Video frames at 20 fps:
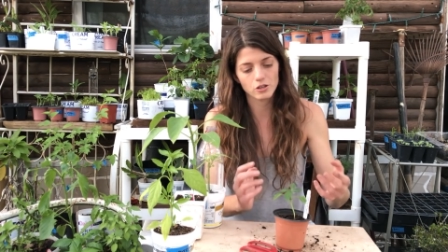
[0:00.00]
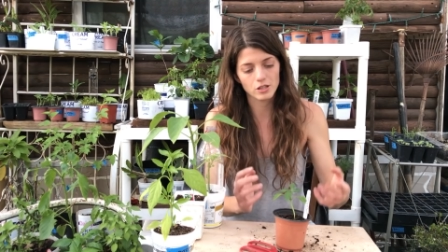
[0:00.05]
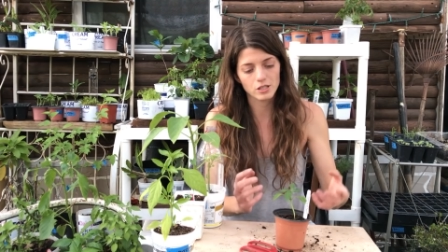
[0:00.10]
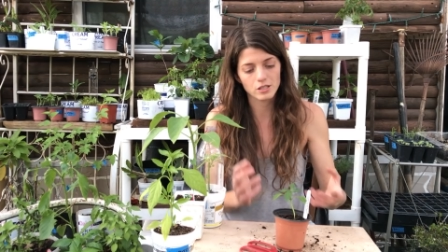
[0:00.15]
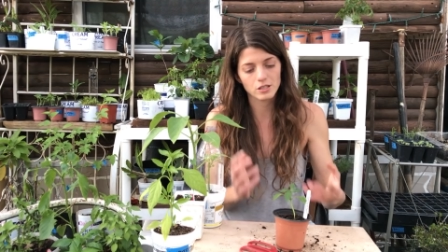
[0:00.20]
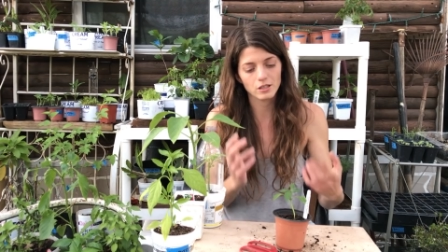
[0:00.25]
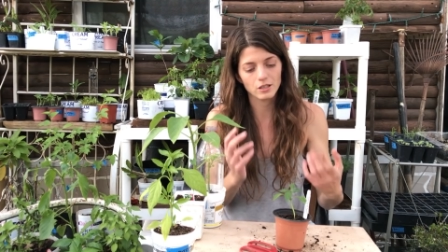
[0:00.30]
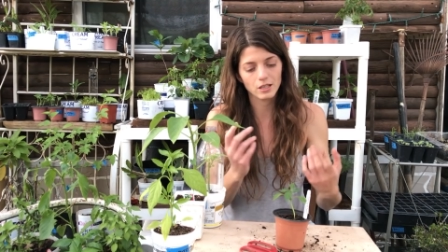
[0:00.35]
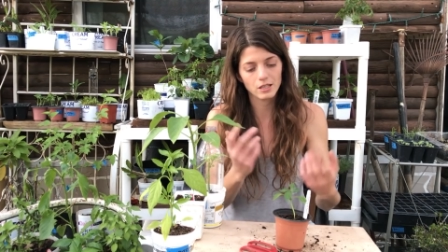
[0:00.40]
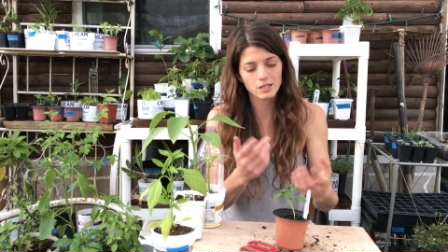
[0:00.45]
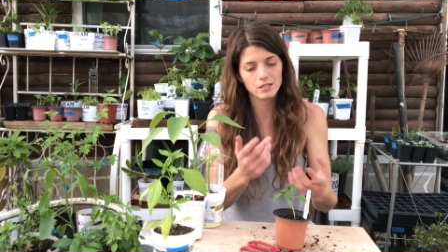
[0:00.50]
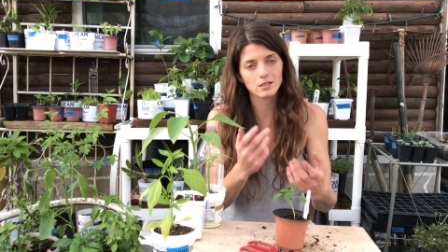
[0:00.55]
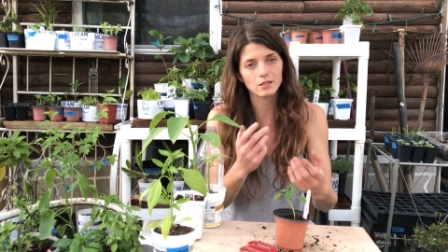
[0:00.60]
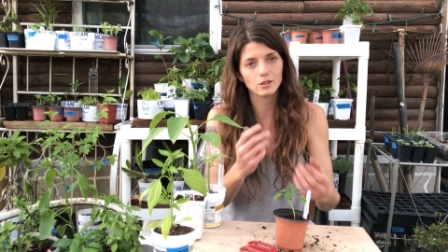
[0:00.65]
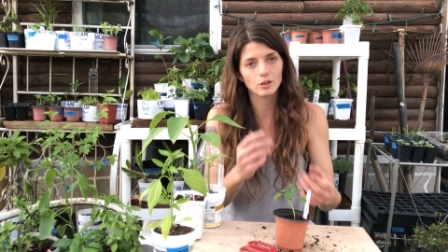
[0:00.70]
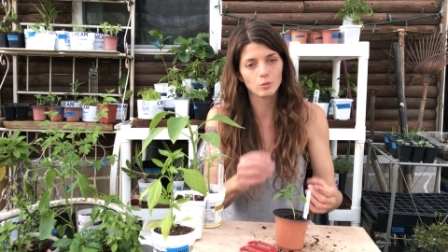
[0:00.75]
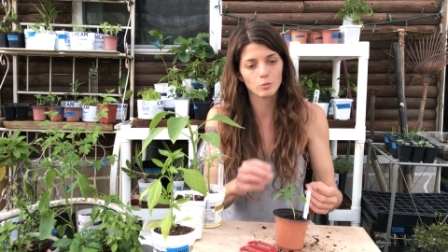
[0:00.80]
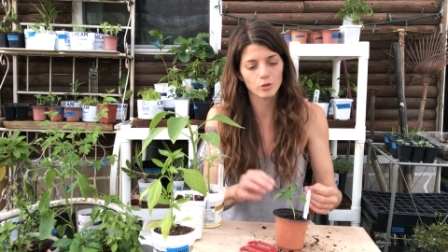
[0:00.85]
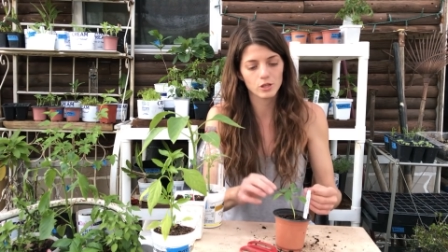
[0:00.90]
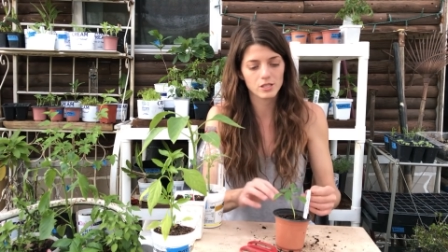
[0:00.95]
until it gets a
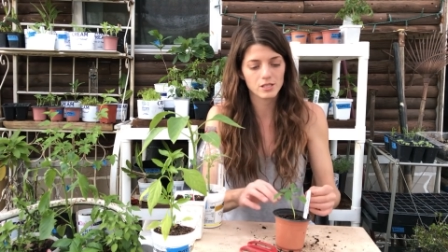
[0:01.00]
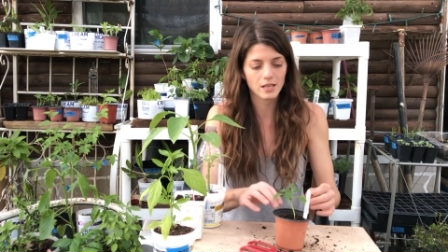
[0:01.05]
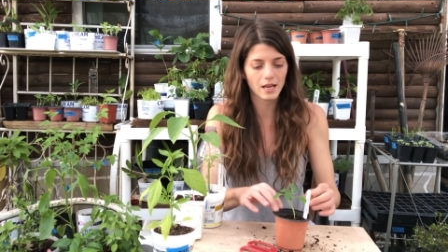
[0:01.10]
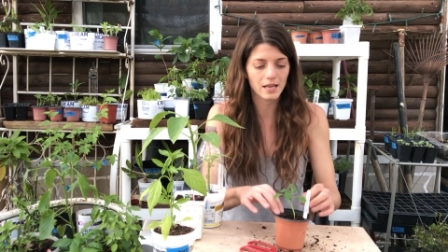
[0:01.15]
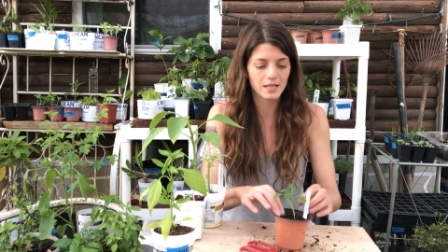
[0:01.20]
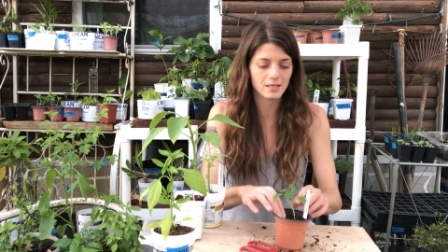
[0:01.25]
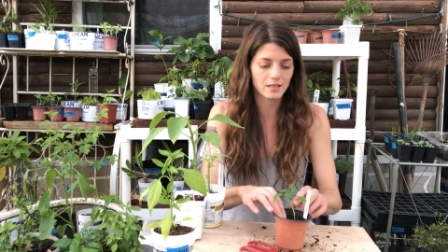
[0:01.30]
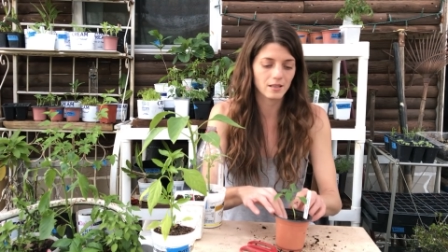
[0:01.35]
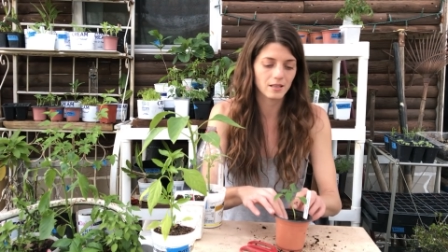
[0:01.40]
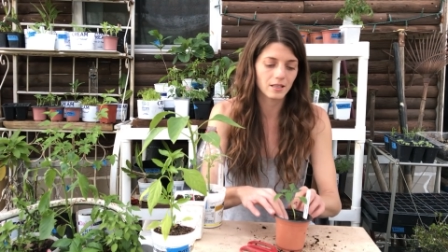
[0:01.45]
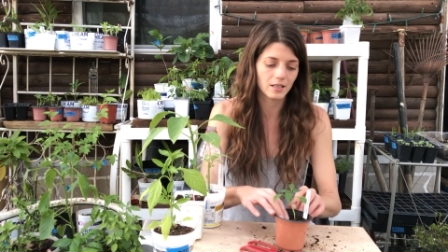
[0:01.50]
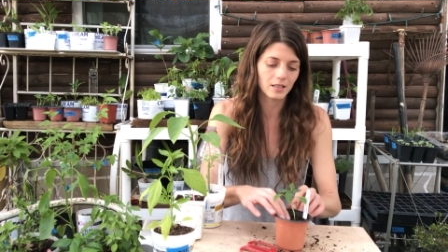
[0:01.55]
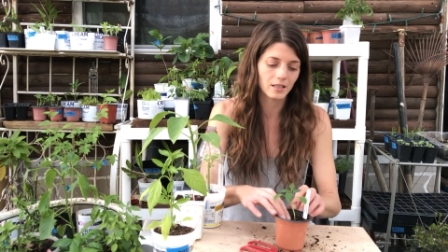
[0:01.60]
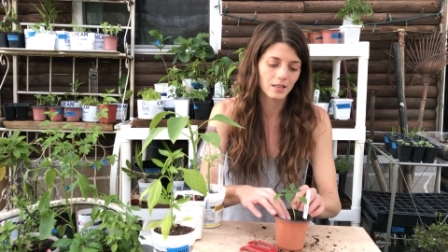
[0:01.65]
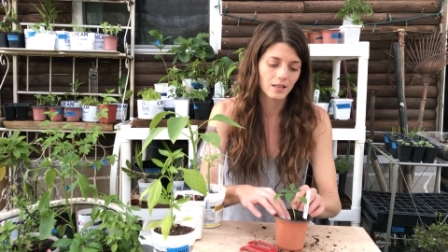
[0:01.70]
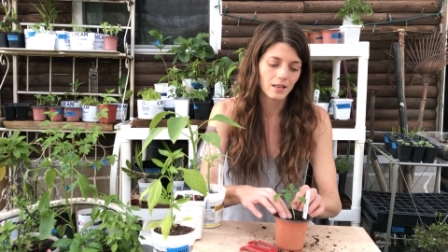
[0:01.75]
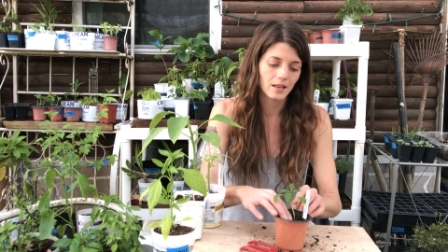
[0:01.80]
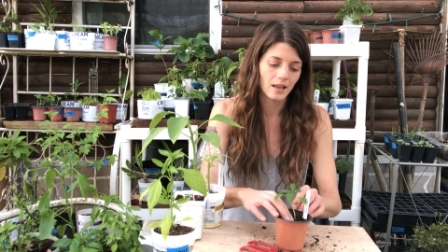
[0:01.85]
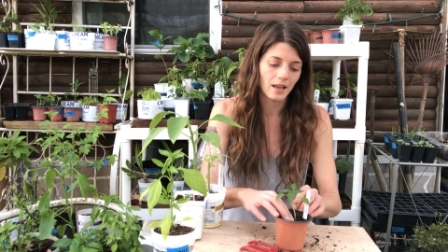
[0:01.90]
little more size on it